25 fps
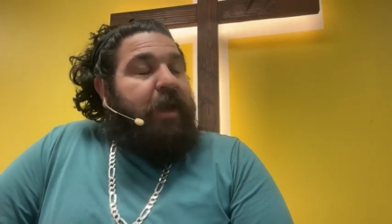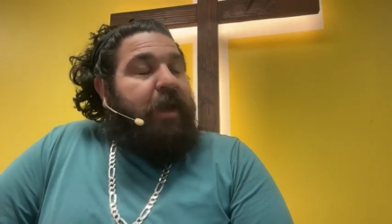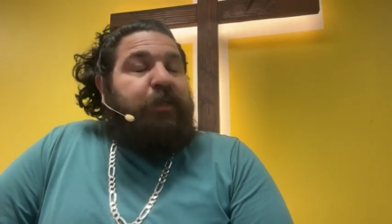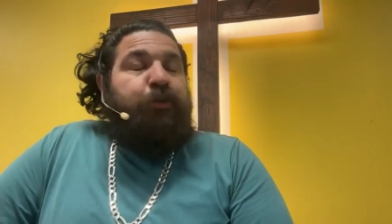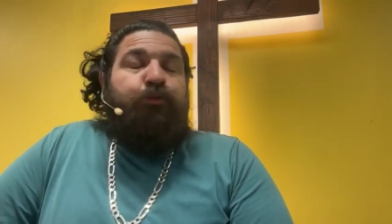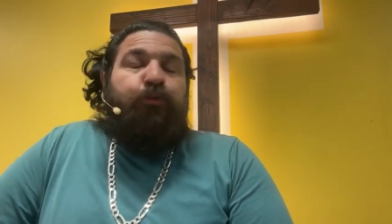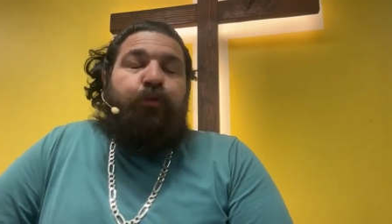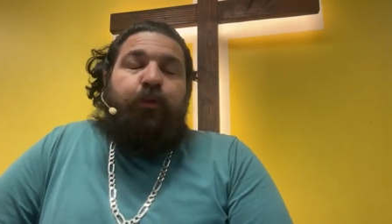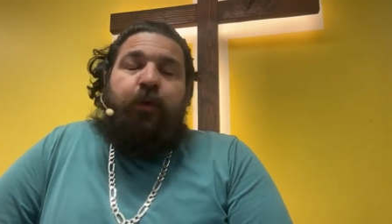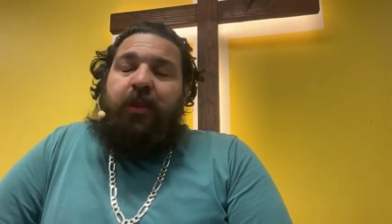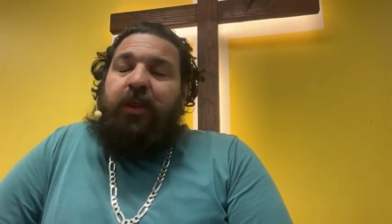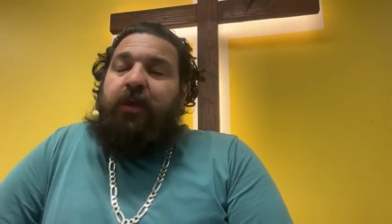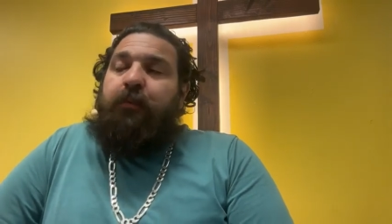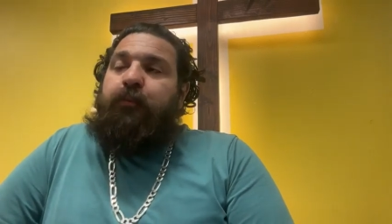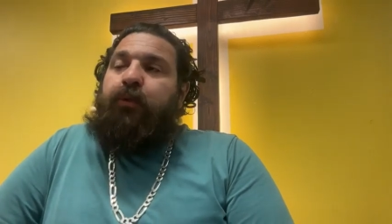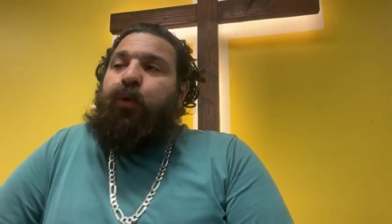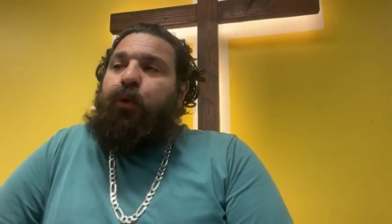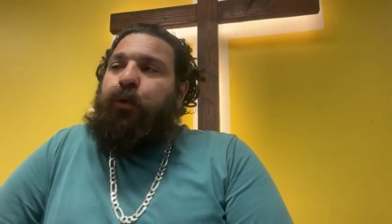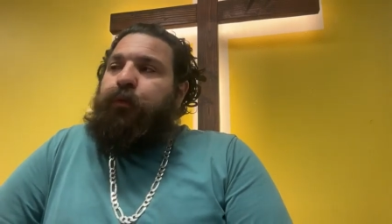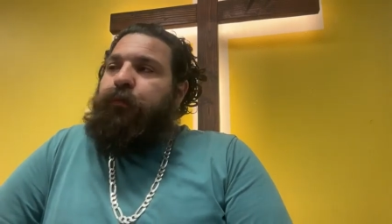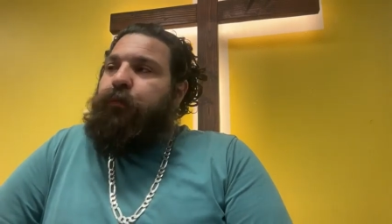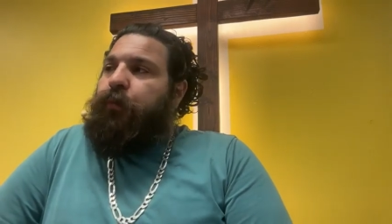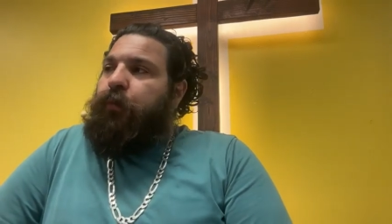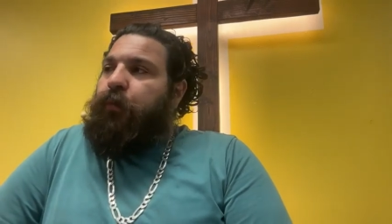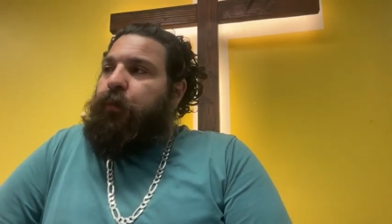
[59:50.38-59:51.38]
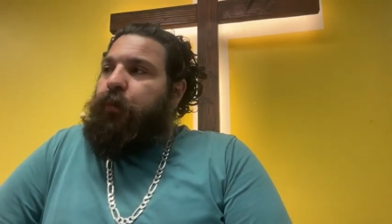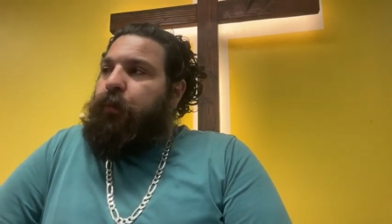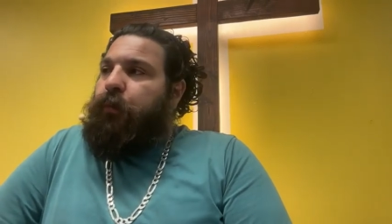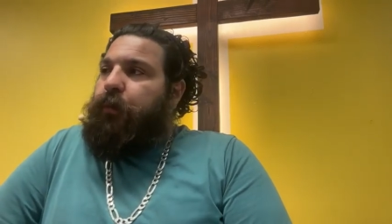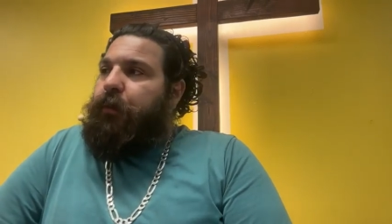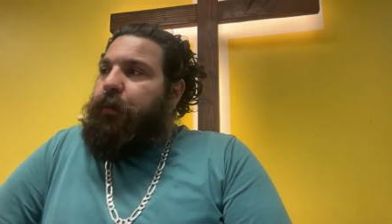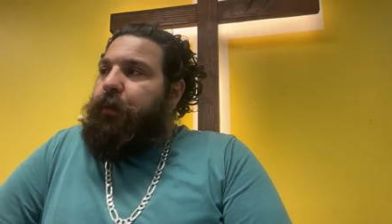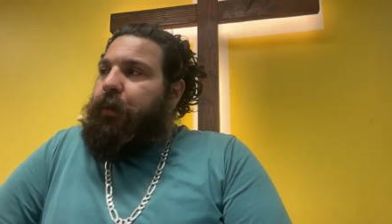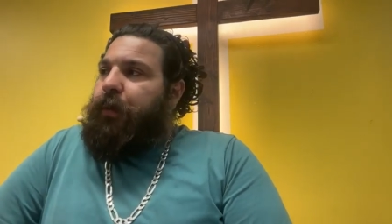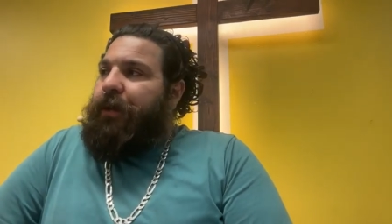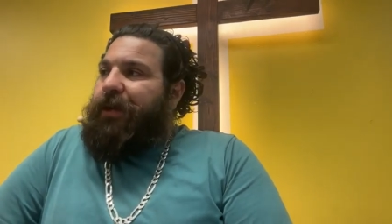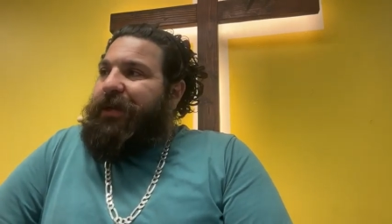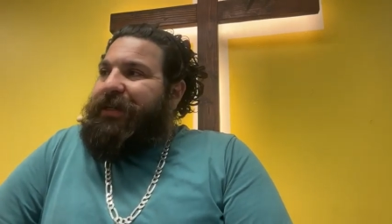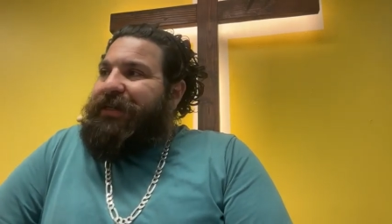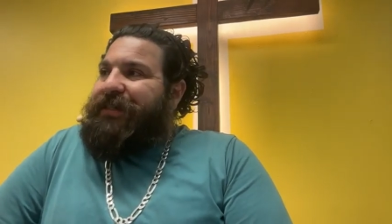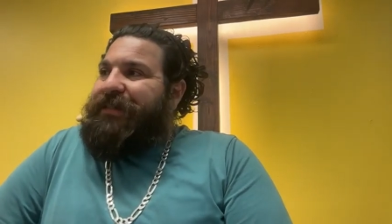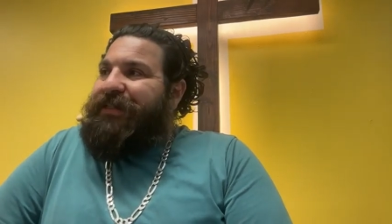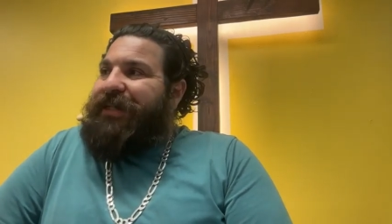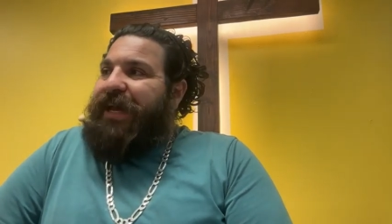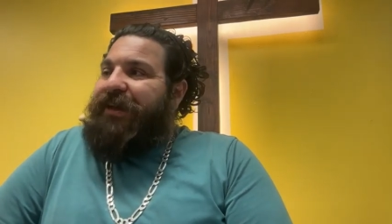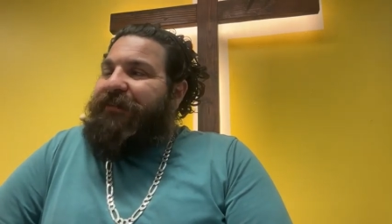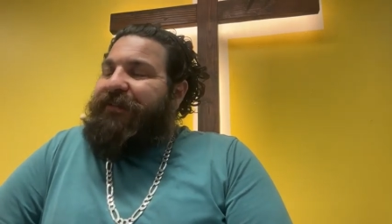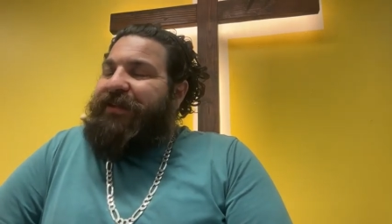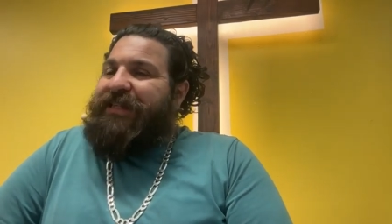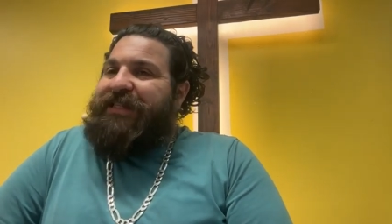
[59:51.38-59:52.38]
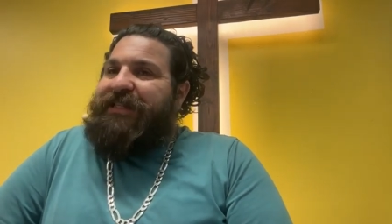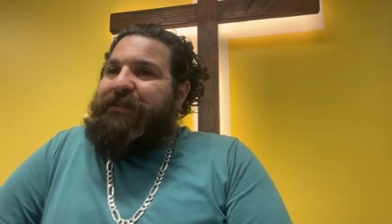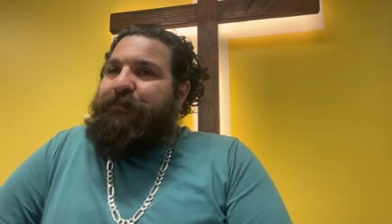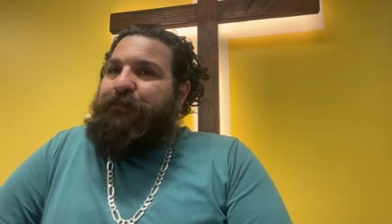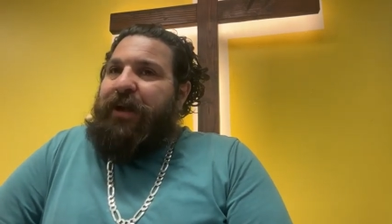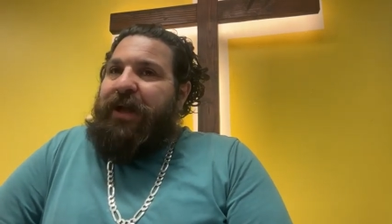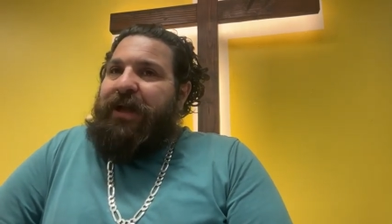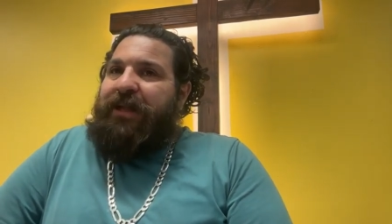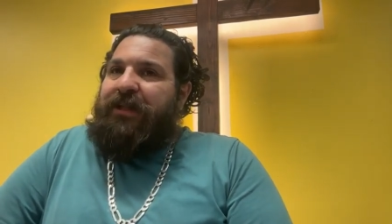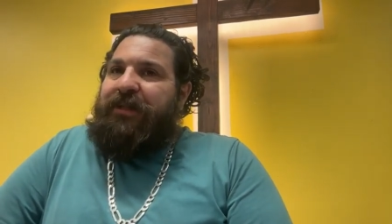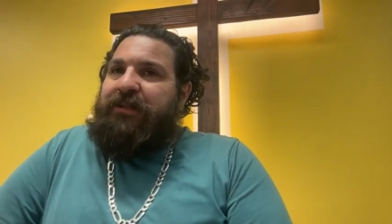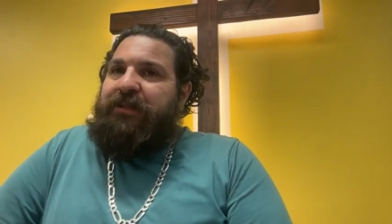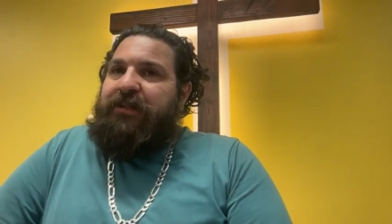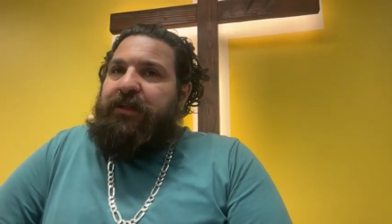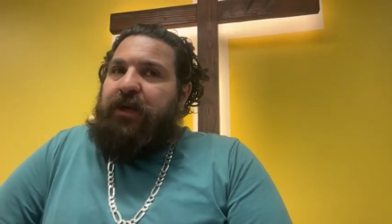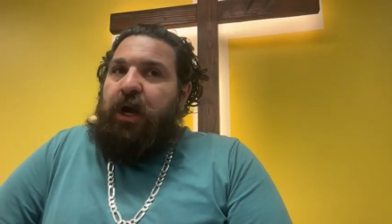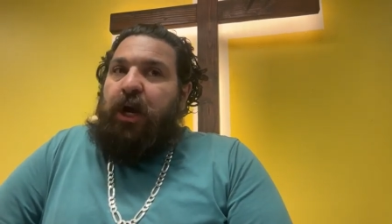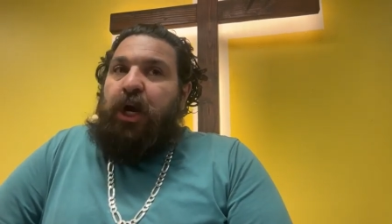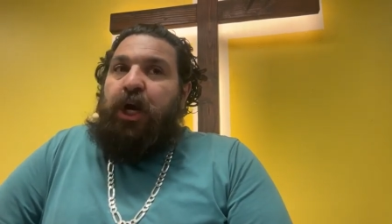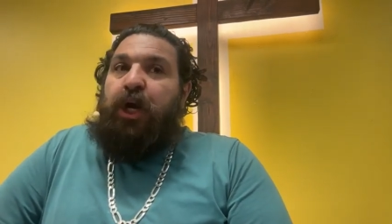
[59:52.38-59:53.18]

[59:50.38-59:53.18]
And it's really beautiful. David spends